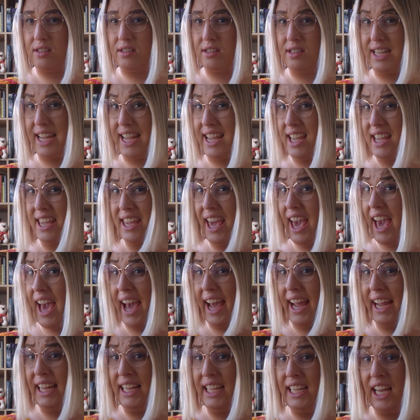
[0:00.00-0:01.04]

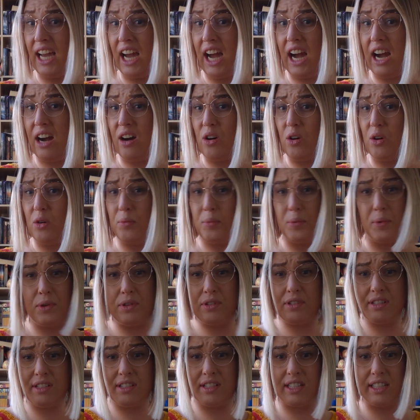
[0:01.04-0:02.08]
DK or
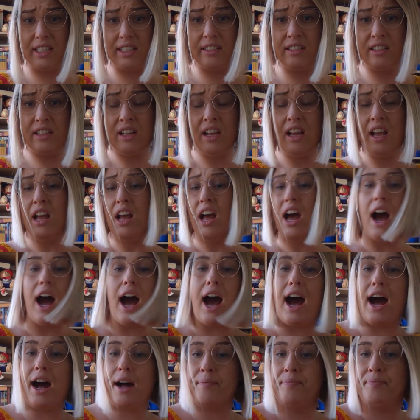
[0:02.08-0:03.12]
worsted,
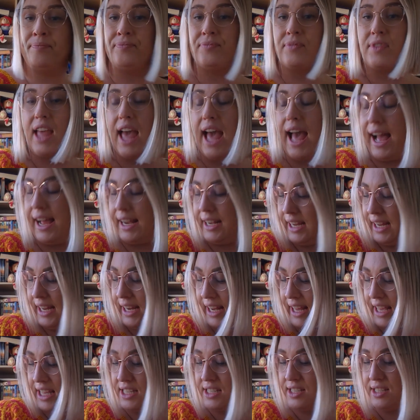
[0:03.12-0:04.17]
and it
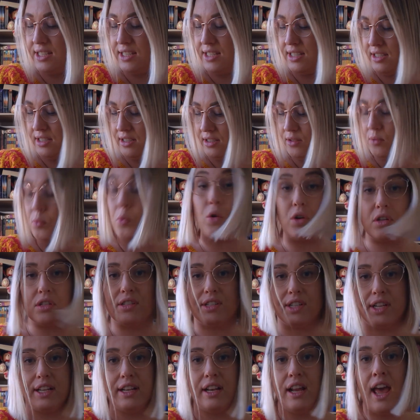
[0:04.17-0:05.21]
is
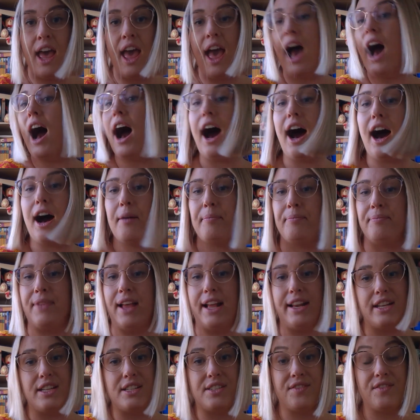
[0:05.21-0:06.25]
worsted,
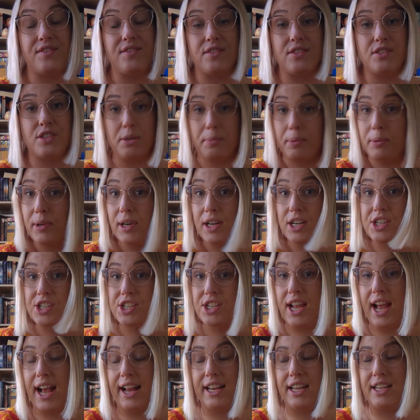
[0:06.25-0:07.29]
and it's superwash,
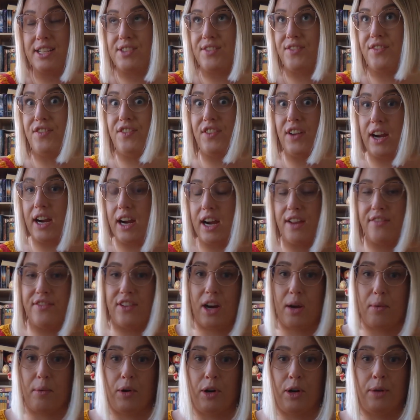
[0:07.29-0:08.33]
and it's very,
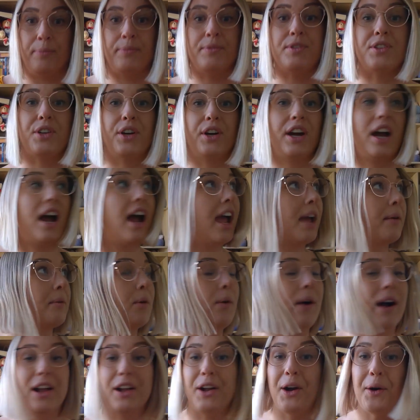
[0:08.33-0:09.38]
very warm. So I am
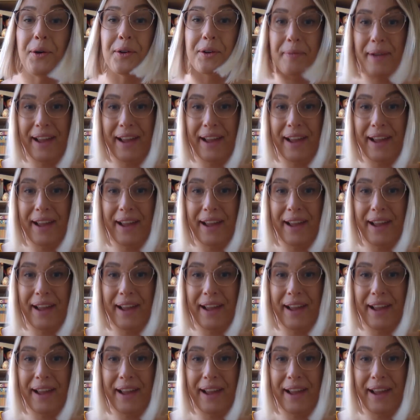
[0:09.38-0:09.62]
quite cold in